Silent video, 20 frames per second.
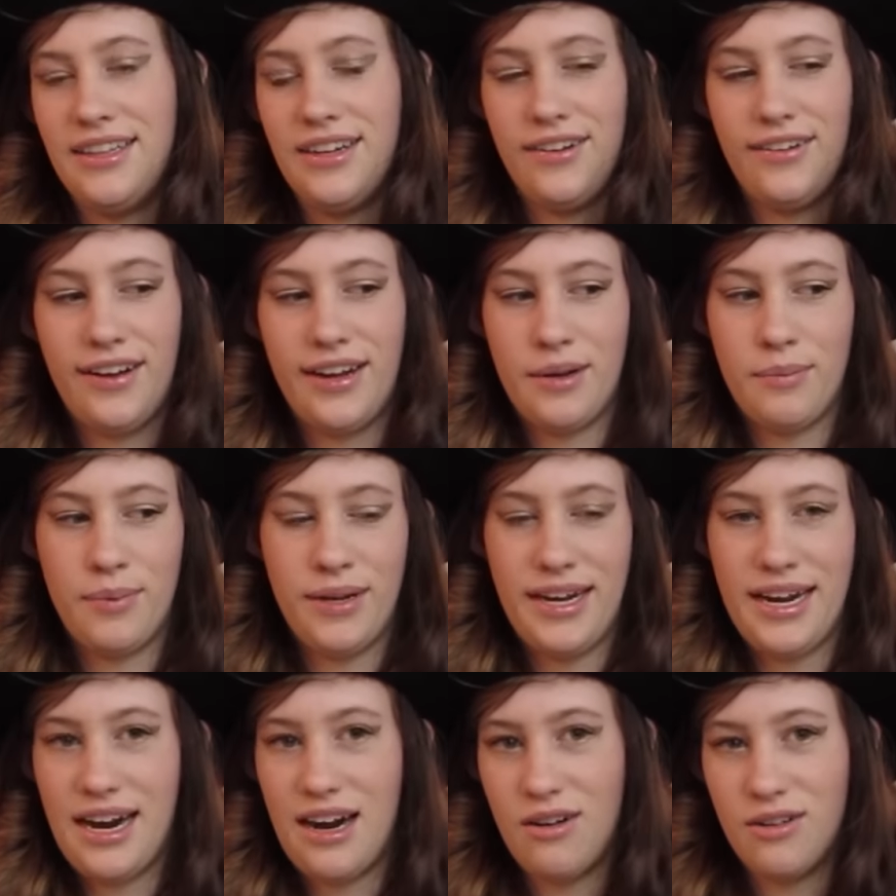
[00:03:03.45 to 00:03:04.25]
They're like
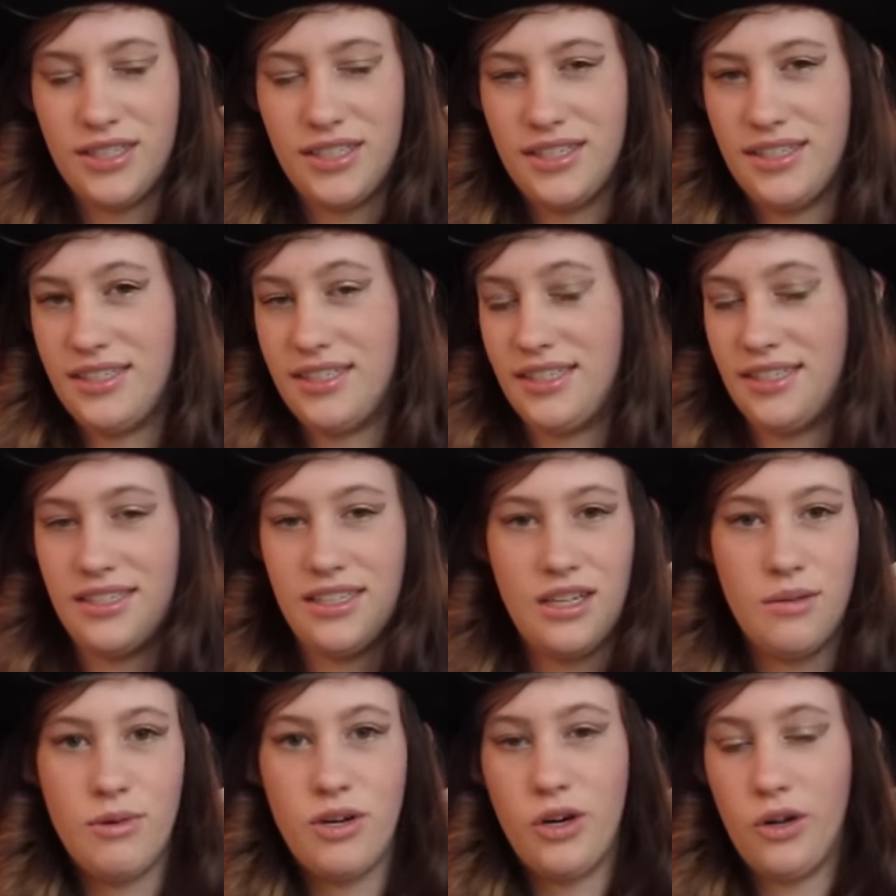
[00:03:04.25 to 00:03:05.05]
big houses, it's
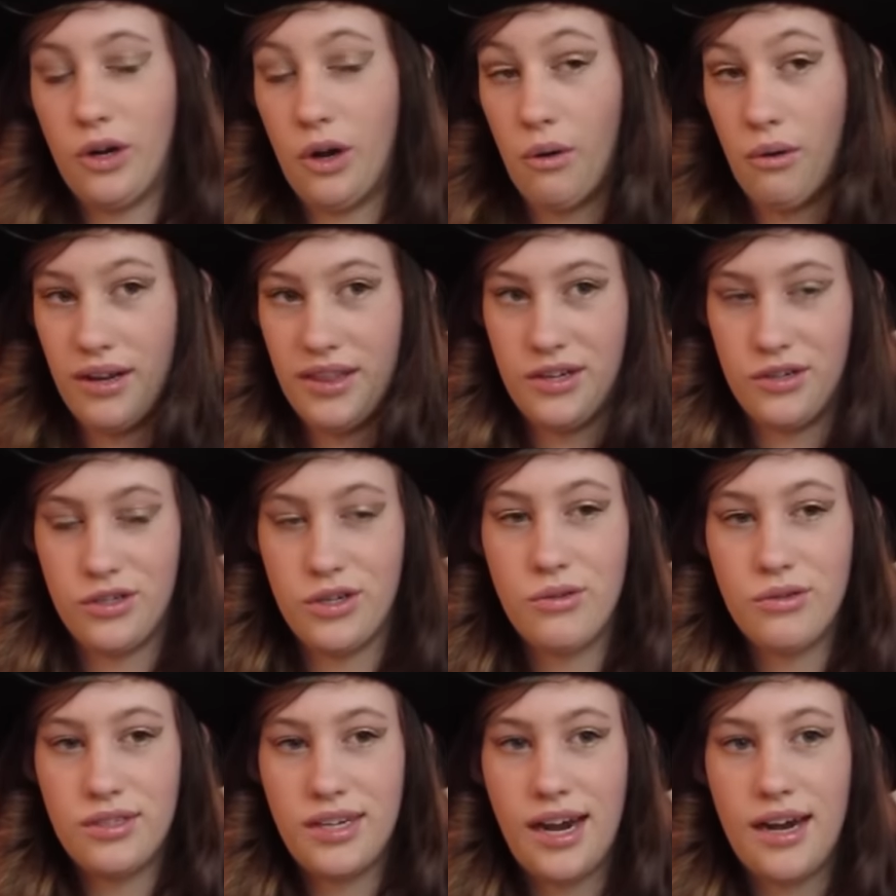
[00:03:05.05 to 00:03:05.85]
in the middle of nowhere, there's
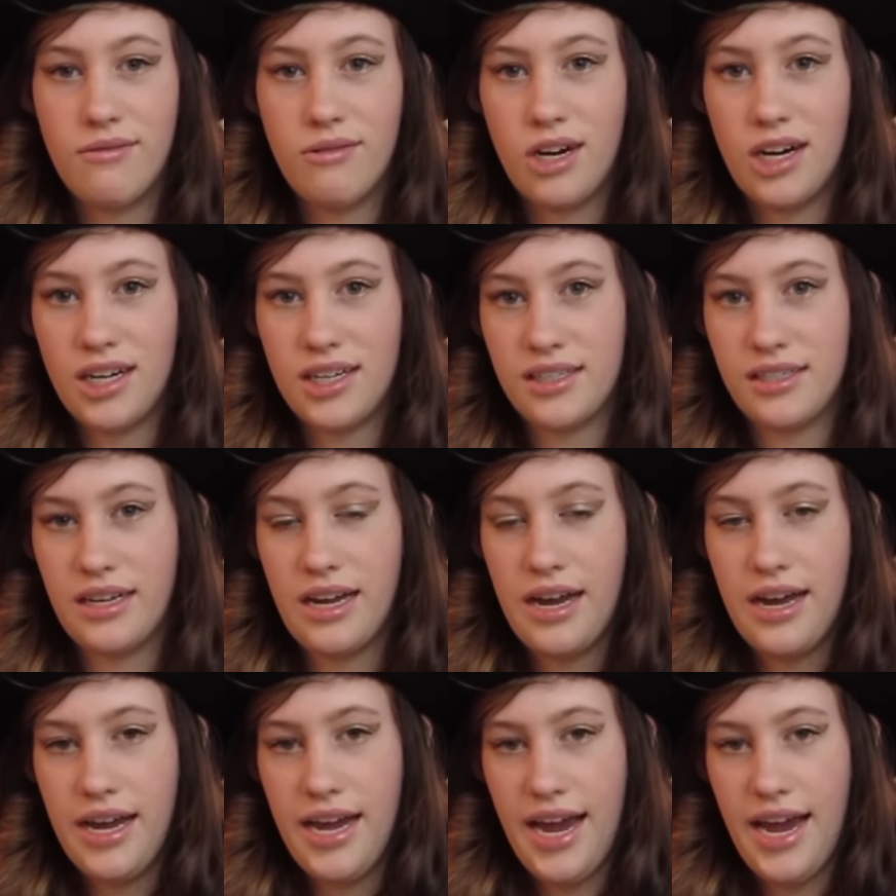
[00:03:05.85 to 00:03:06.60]
no sidewalks.